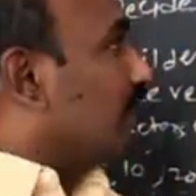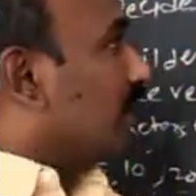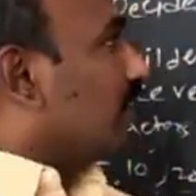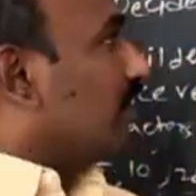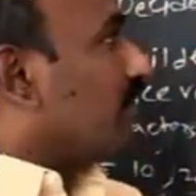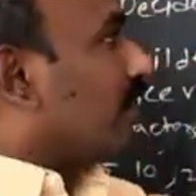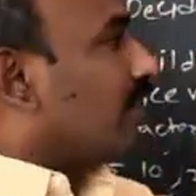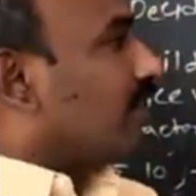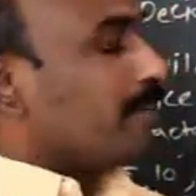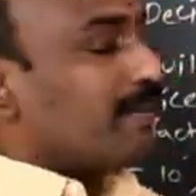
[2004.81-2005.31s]

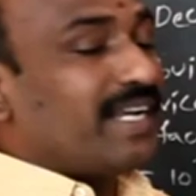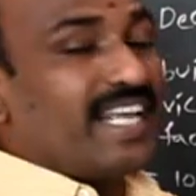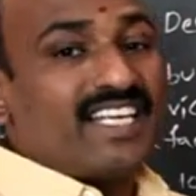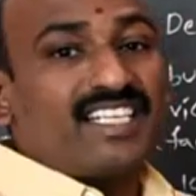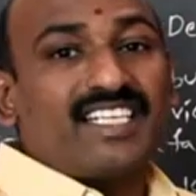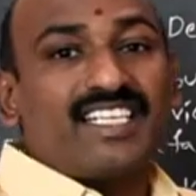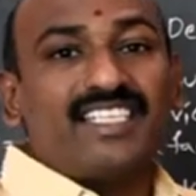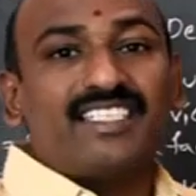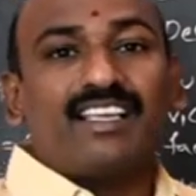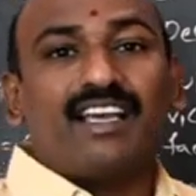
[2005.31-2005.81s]
If
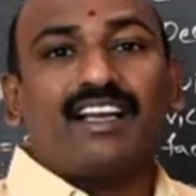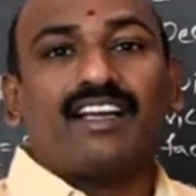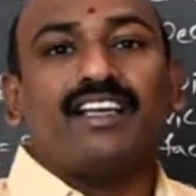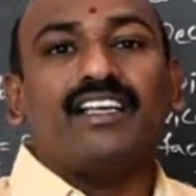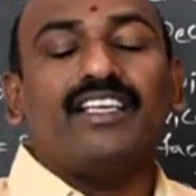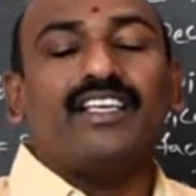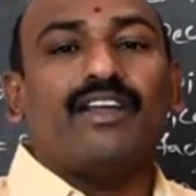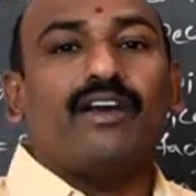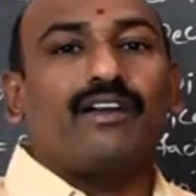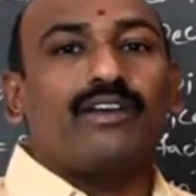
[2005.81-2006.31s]
repetition is
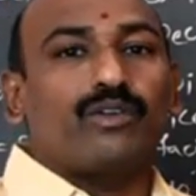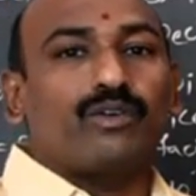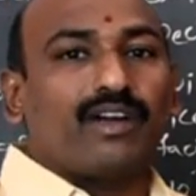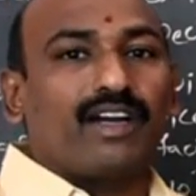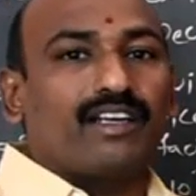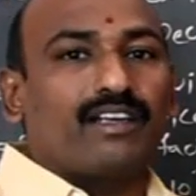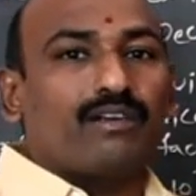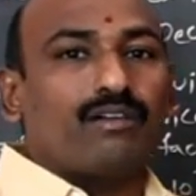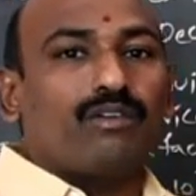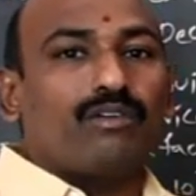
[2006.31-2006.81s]
occurred, you have to
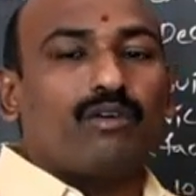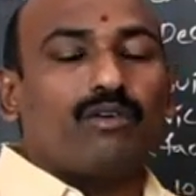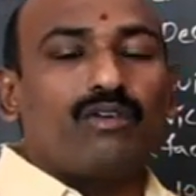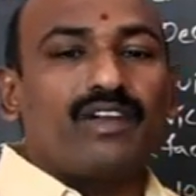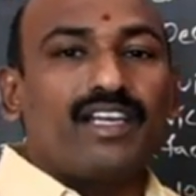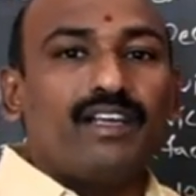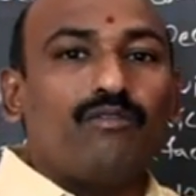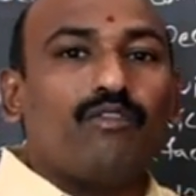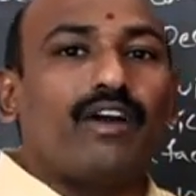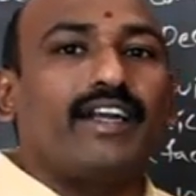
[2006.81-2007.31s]
conclude
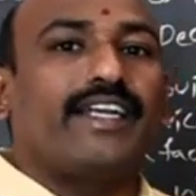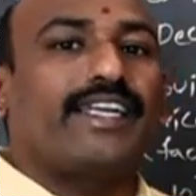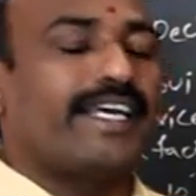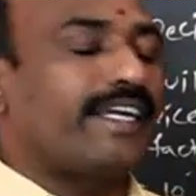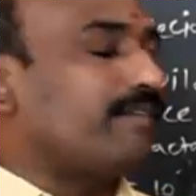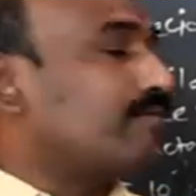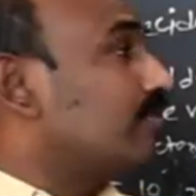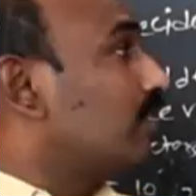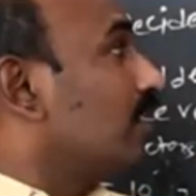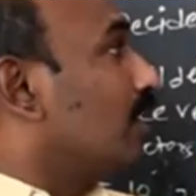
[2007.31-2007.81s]
only one
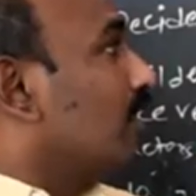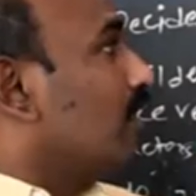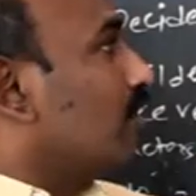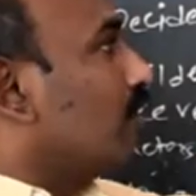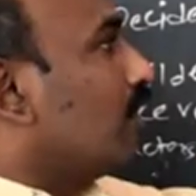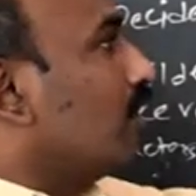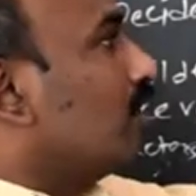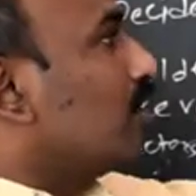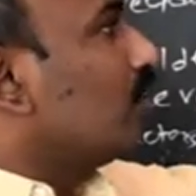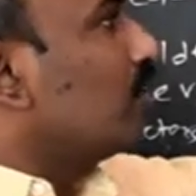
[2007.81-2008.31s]
time.
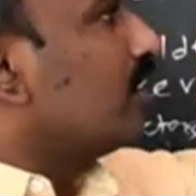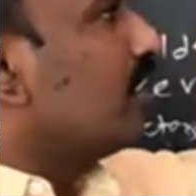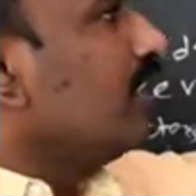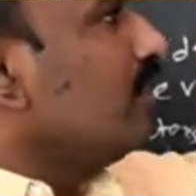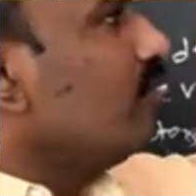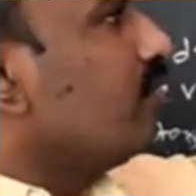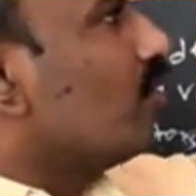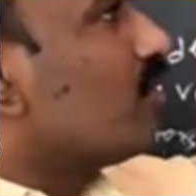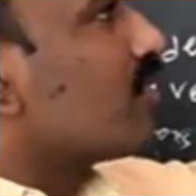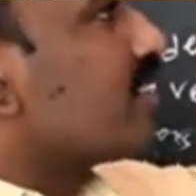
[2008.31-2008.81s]
1 2
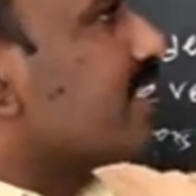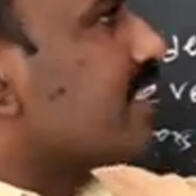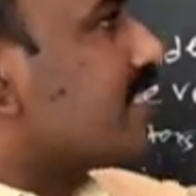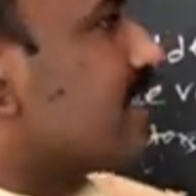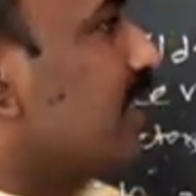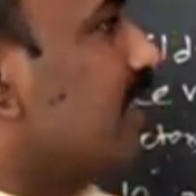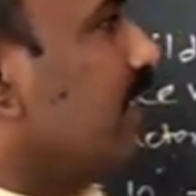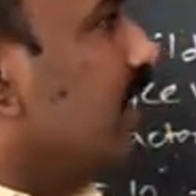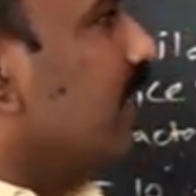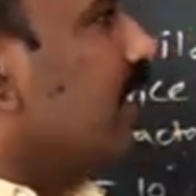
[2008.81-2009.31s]
3 4 6.